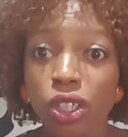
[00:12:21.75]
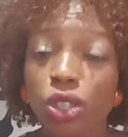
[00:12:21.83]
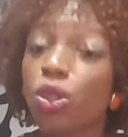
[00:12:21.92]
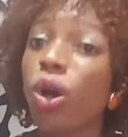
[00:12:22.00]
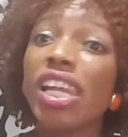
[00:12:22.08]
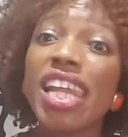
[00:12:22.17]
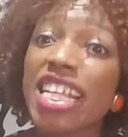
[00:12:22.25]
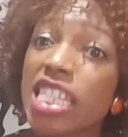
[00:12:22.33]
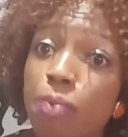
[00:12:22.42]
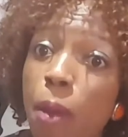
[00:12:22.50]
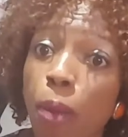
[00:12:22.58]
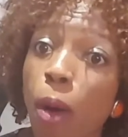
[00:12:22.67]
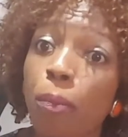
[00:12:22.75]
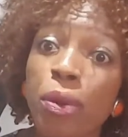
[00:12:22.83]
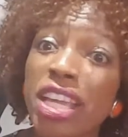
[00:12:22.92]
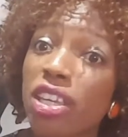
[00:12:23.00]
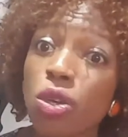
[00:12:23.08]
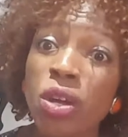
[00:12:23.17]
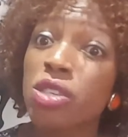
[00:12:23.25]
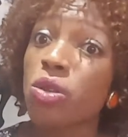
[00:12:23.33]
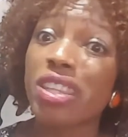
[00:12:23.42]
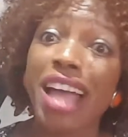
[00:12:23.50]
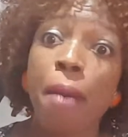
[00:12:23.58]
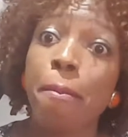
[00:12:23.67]
Don't let people bring you into
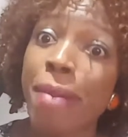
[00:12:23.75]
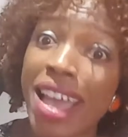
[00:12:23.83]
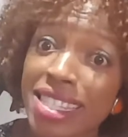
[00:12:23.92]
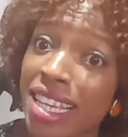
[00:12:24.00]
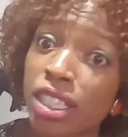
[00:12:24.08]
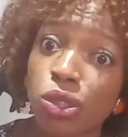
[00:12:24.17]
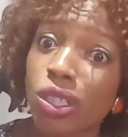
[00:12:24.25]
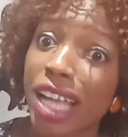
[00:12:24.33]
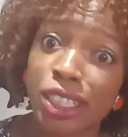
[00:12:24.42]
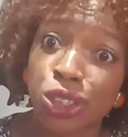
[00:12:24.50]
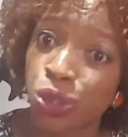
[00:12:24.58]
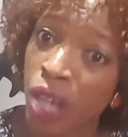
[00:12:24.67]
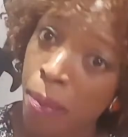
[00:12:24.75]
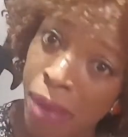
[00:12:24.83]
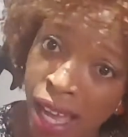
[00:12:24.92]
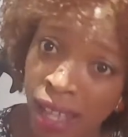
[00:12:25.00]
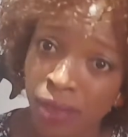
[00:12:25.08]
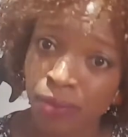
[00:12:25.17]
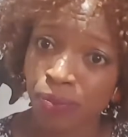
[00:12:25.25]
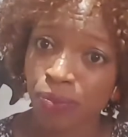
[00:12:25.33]
their mess and into their drama.